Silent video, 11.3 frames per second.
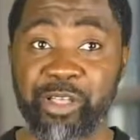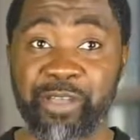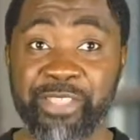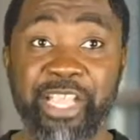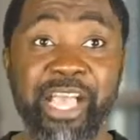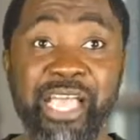of
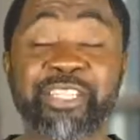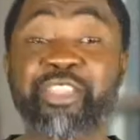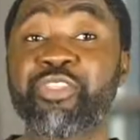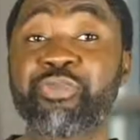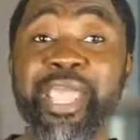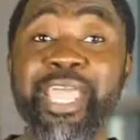the cotton
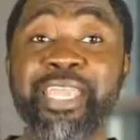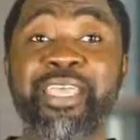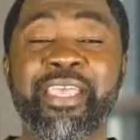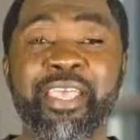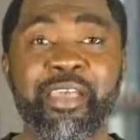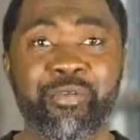thread,
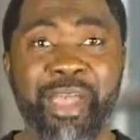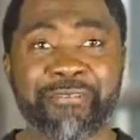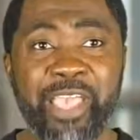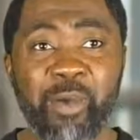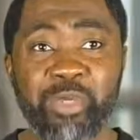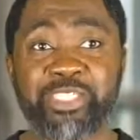
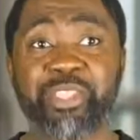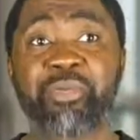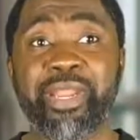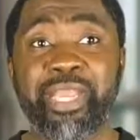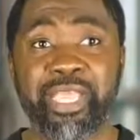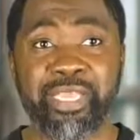raffia was
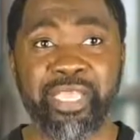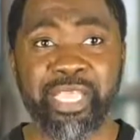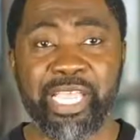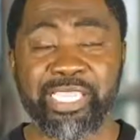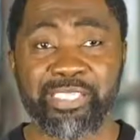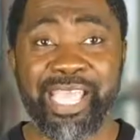threaded
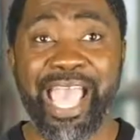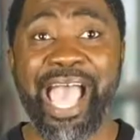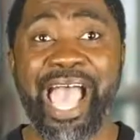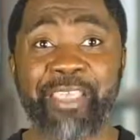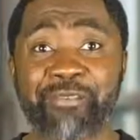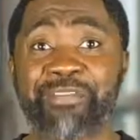into the
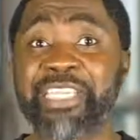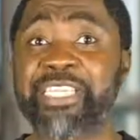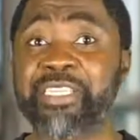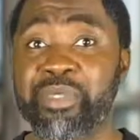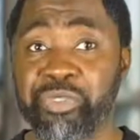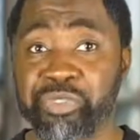eye of
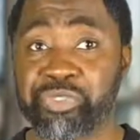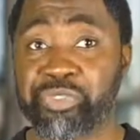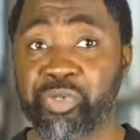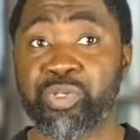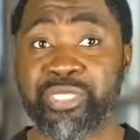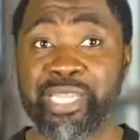needles to
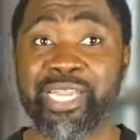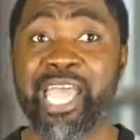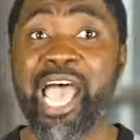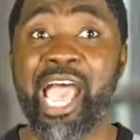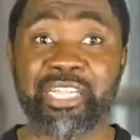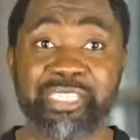sew certain
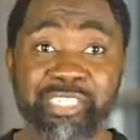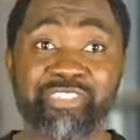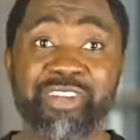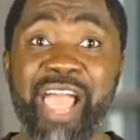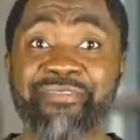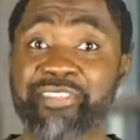arts and
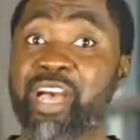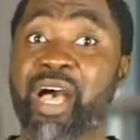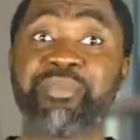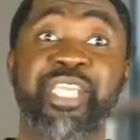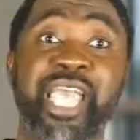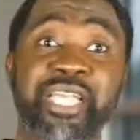craft
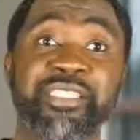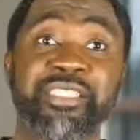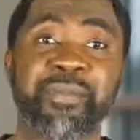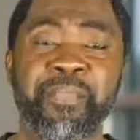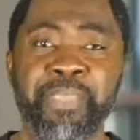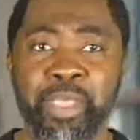objects.
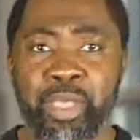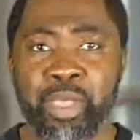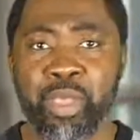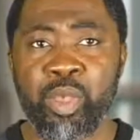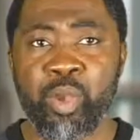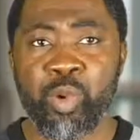
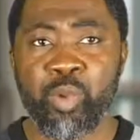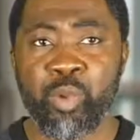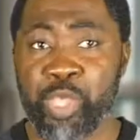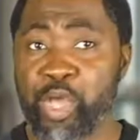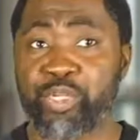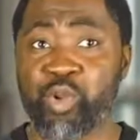We
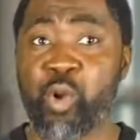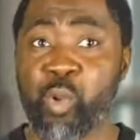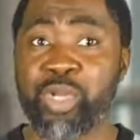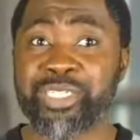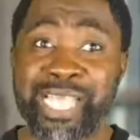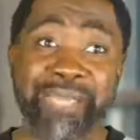all know
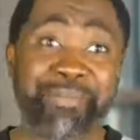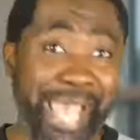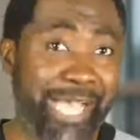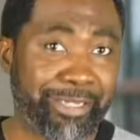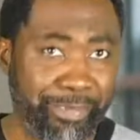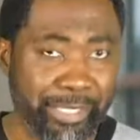what
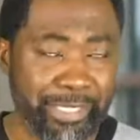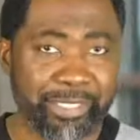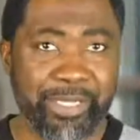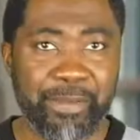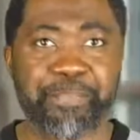gunpowder is.